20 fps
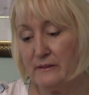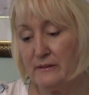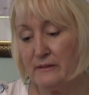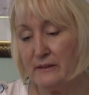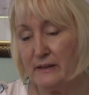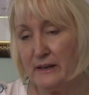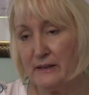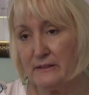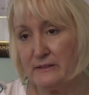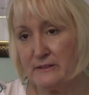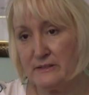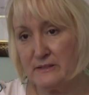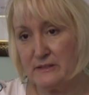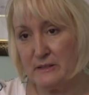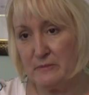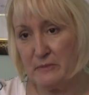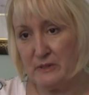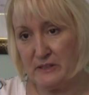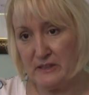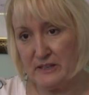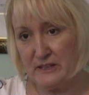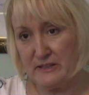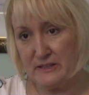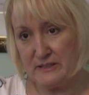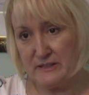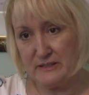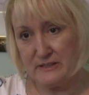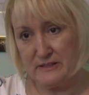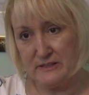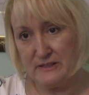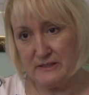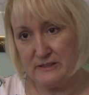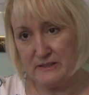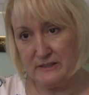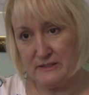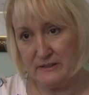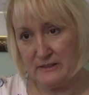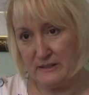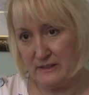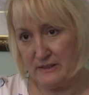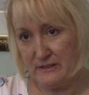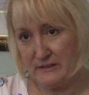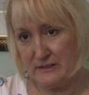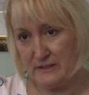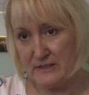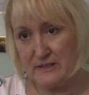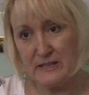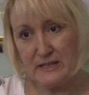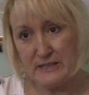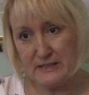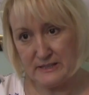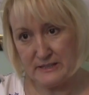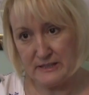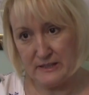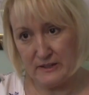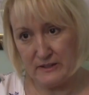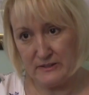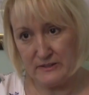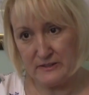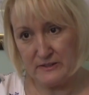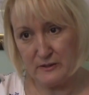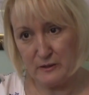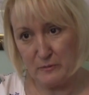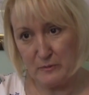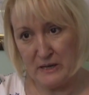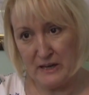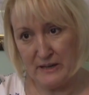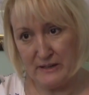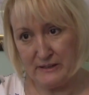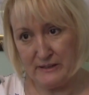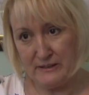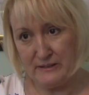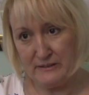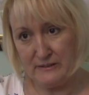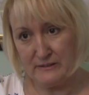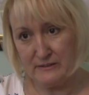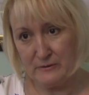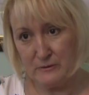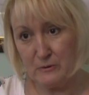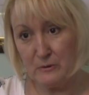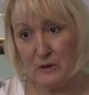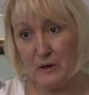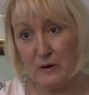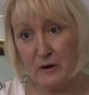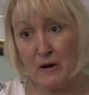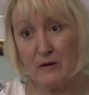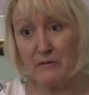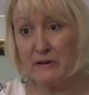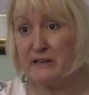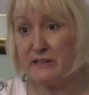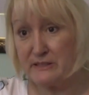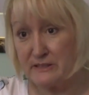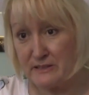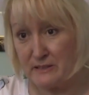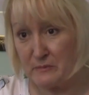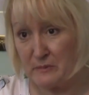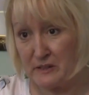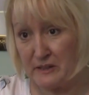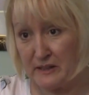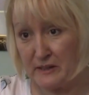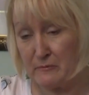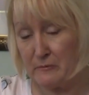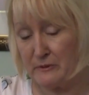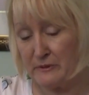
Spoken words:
that stimulates the disease cells in your body, who are already stimulated.